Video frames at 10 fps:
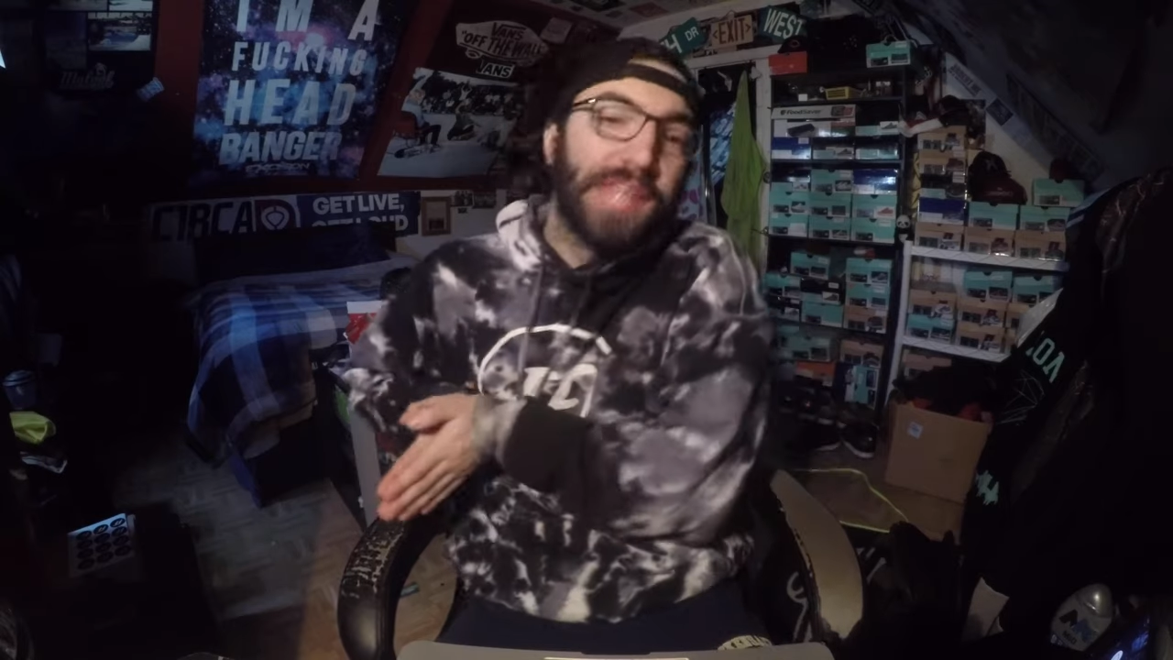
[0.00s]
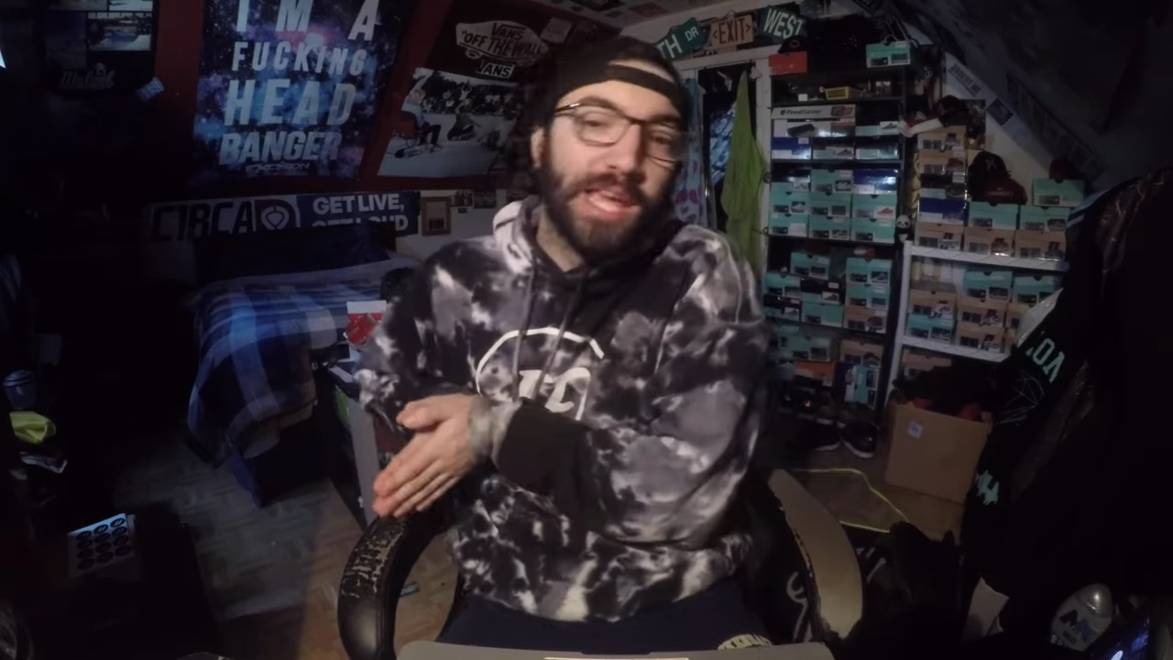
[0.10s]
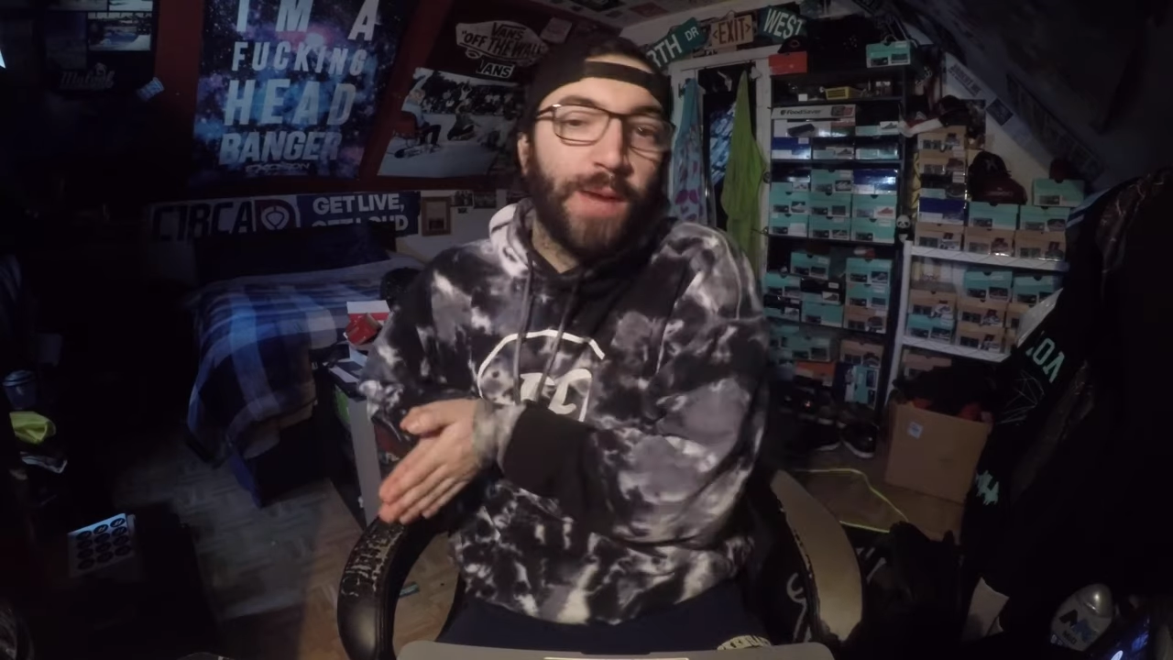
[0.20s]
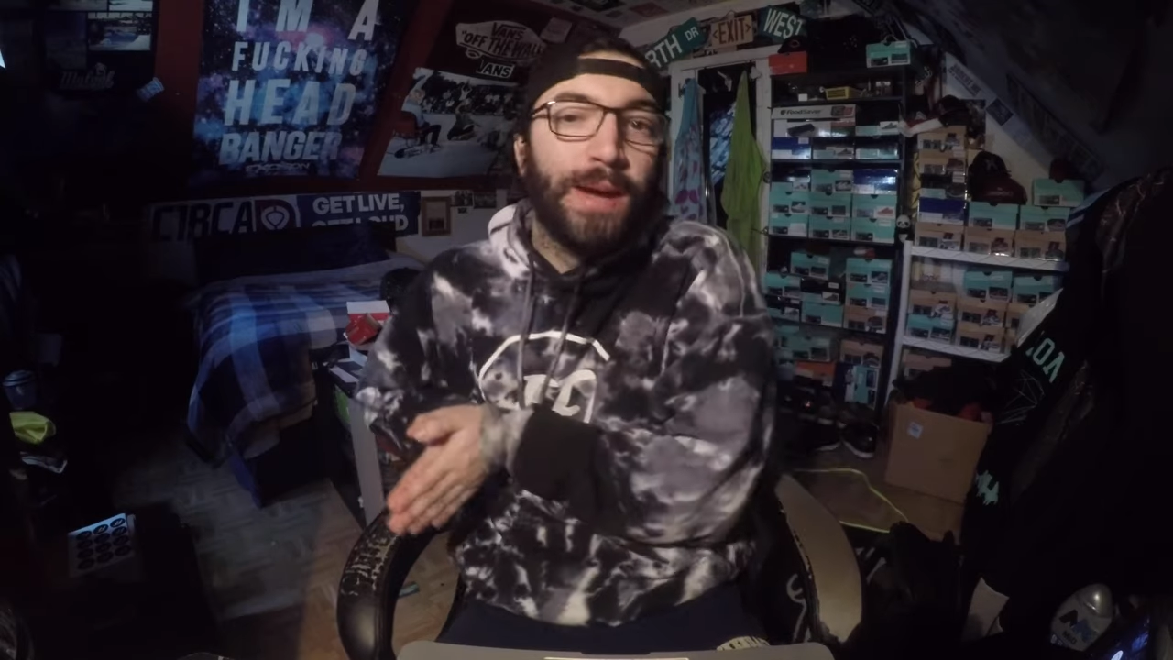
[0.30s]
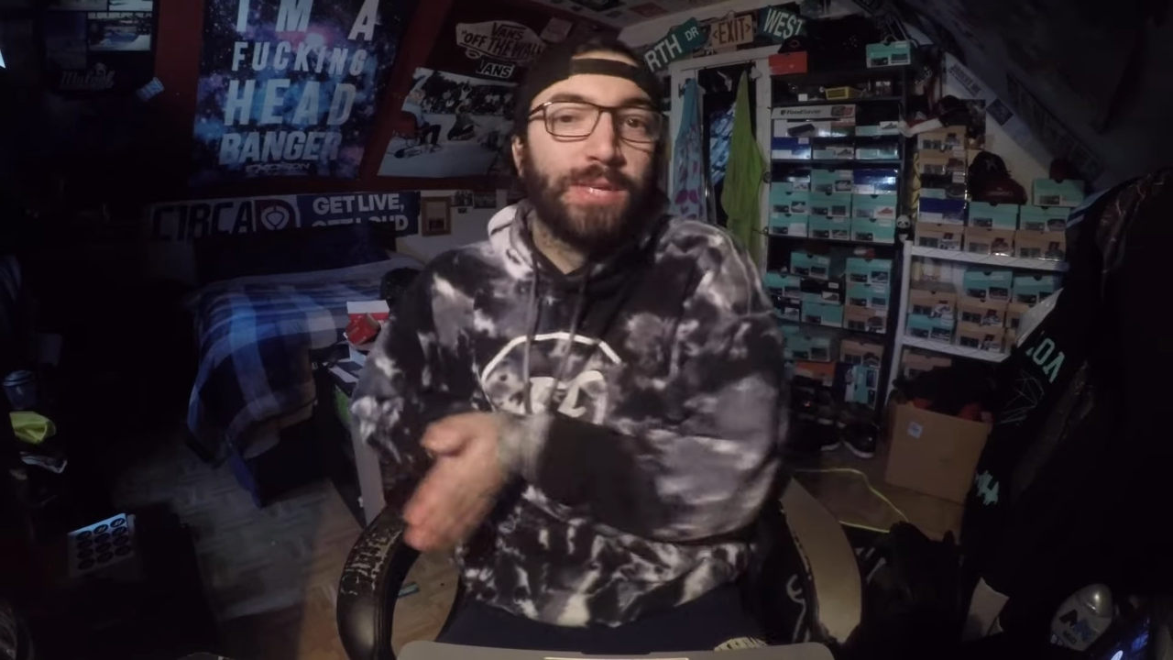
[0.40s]
I
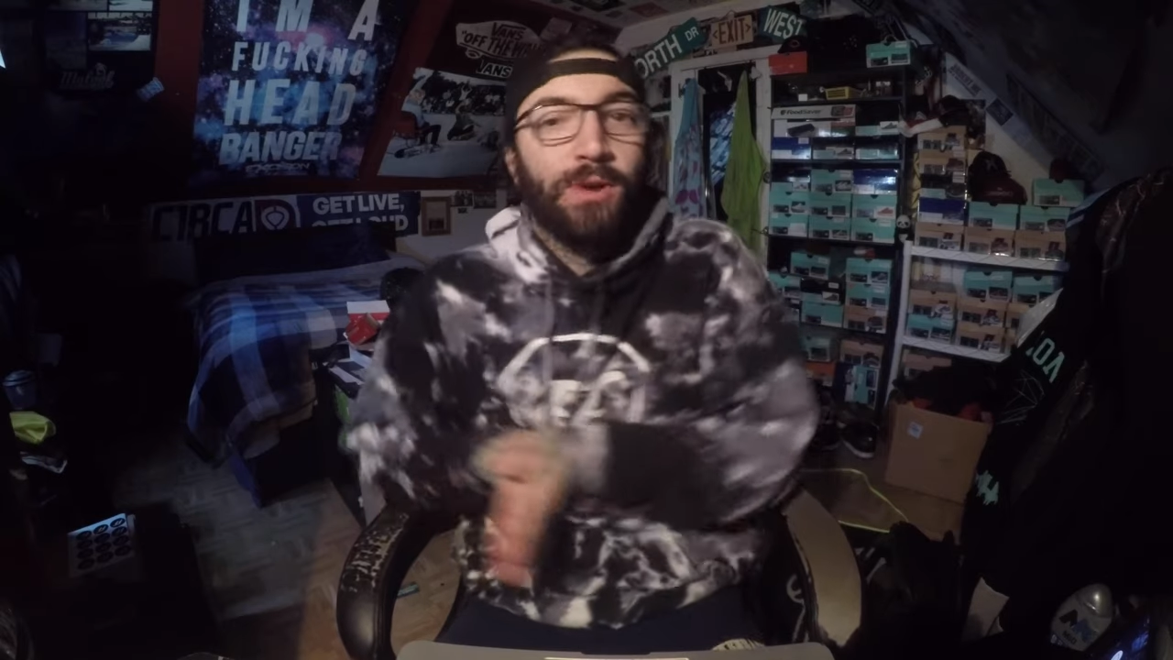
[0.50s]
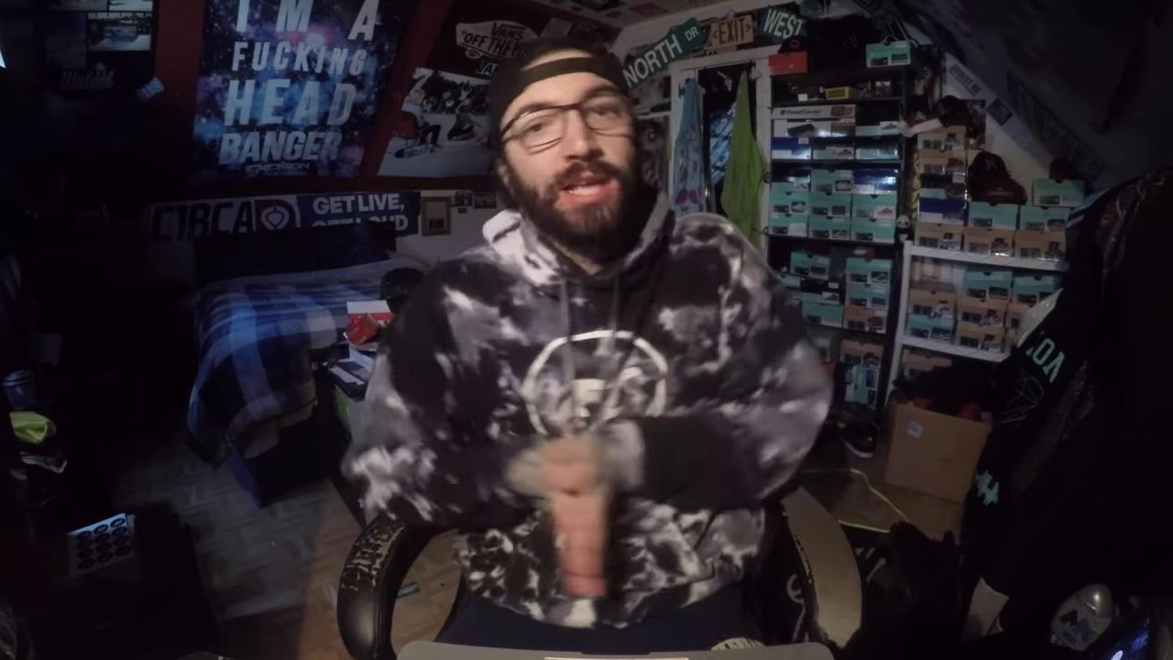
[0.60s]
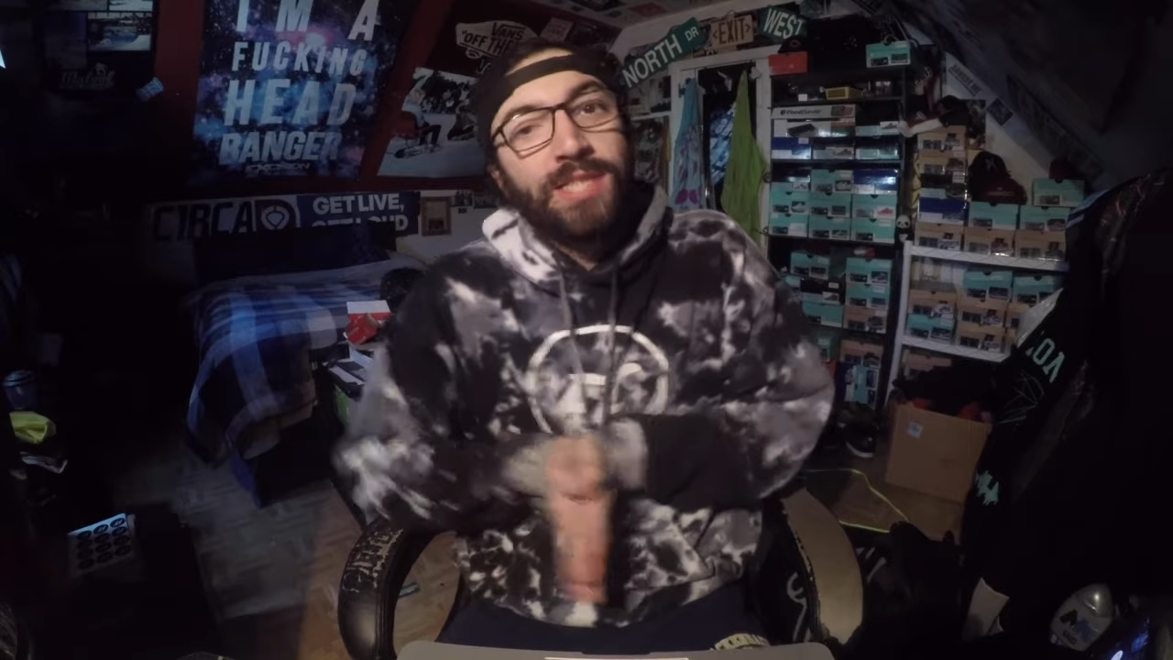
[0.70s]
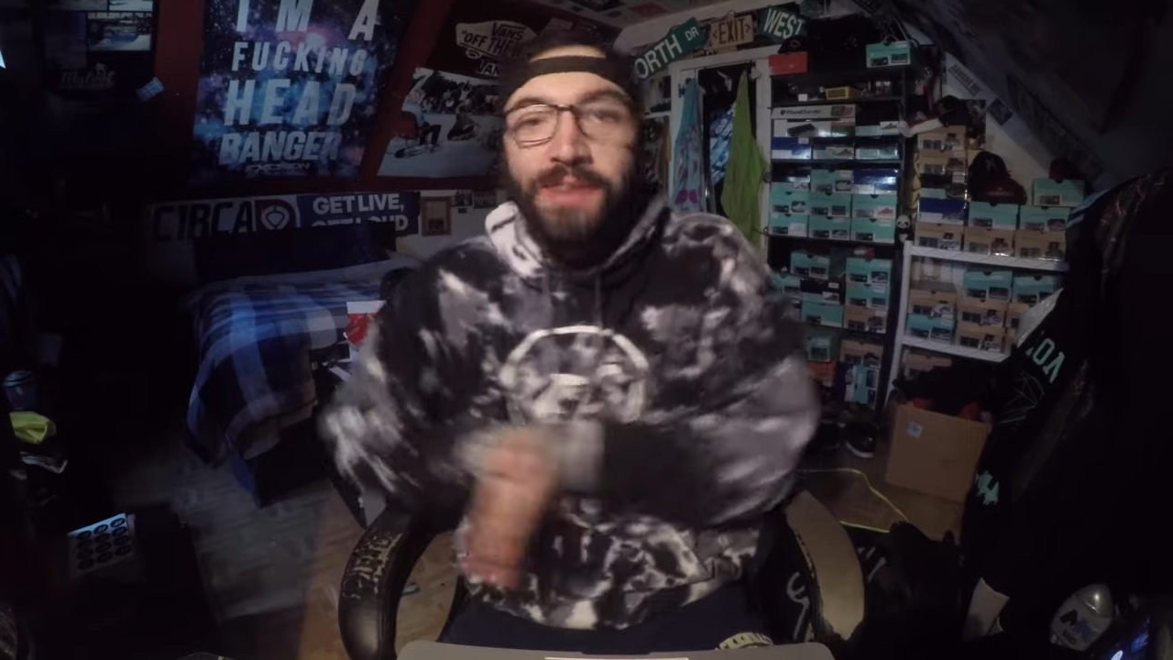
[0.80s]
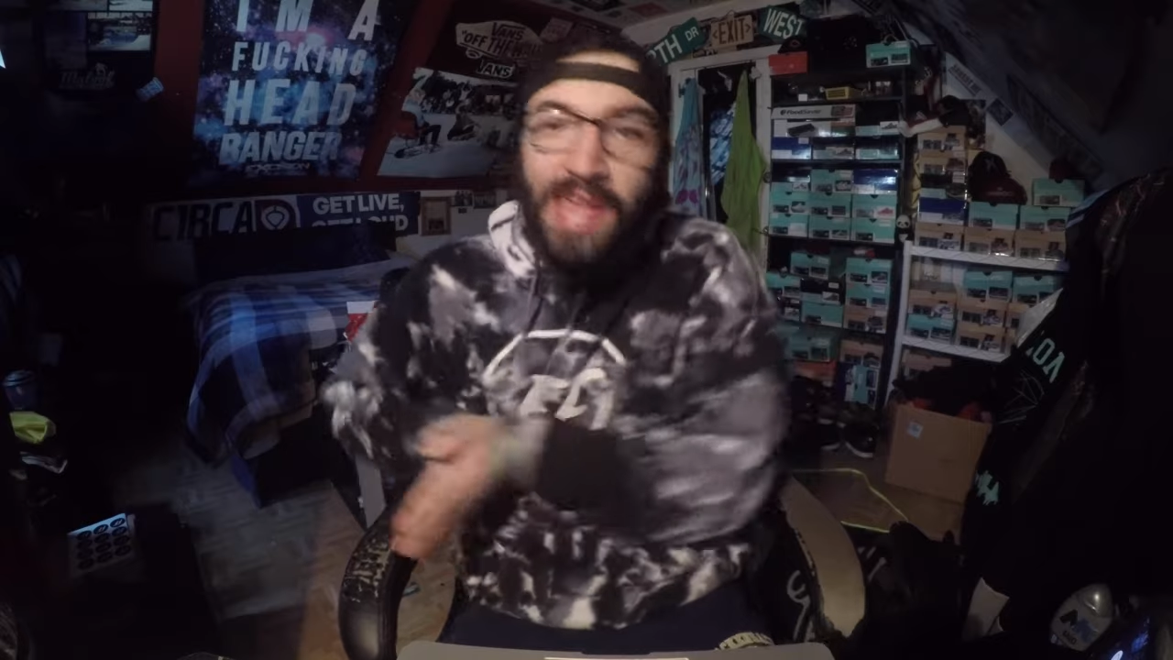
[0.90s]
can go back to work
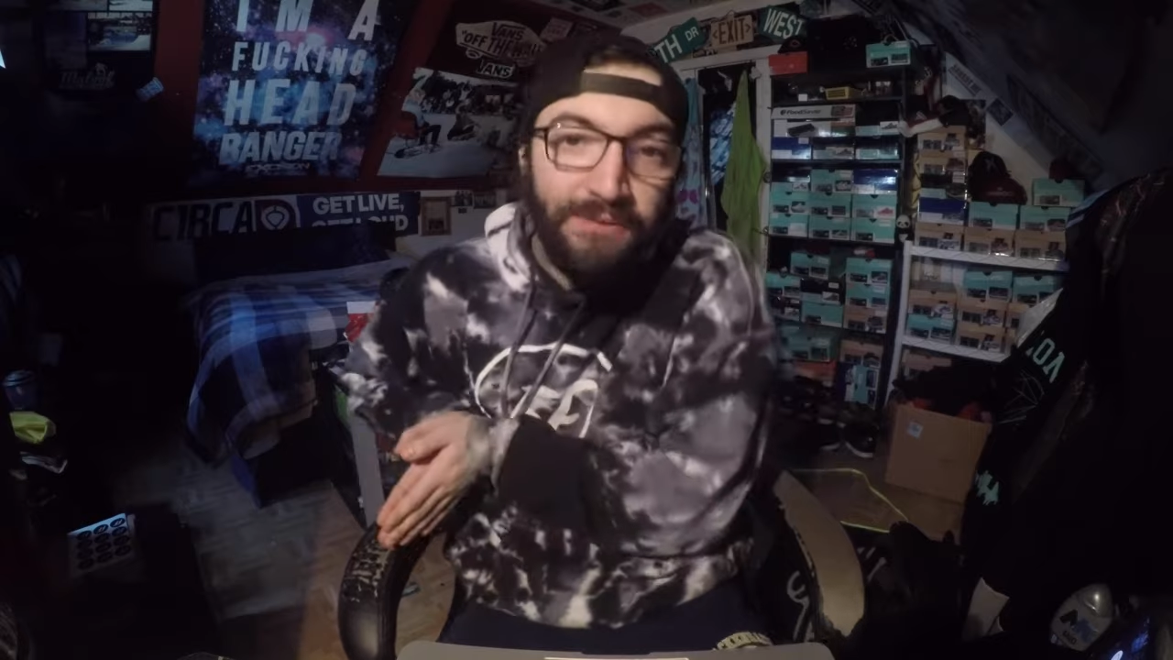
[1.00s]
on Sunday